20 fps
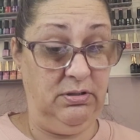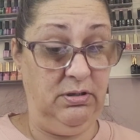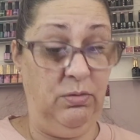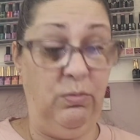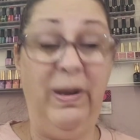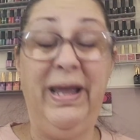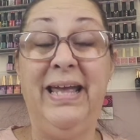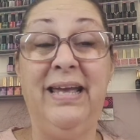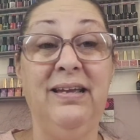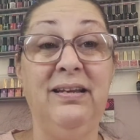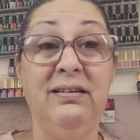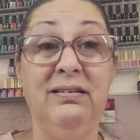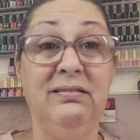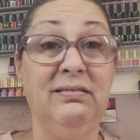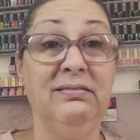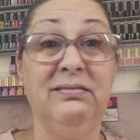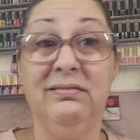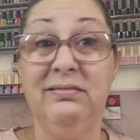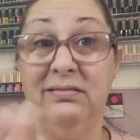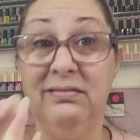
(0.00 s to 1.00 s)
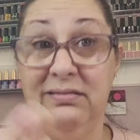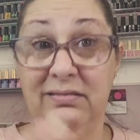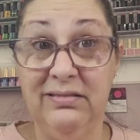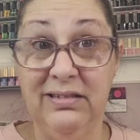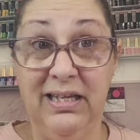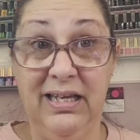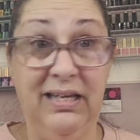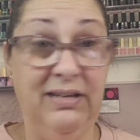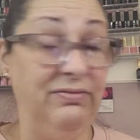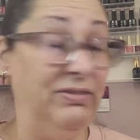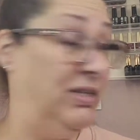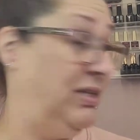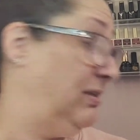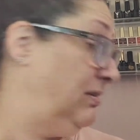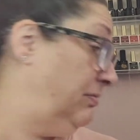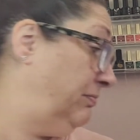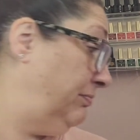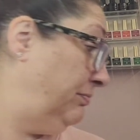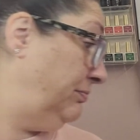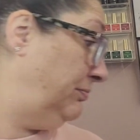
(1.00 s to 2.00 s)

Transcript: away at the evening,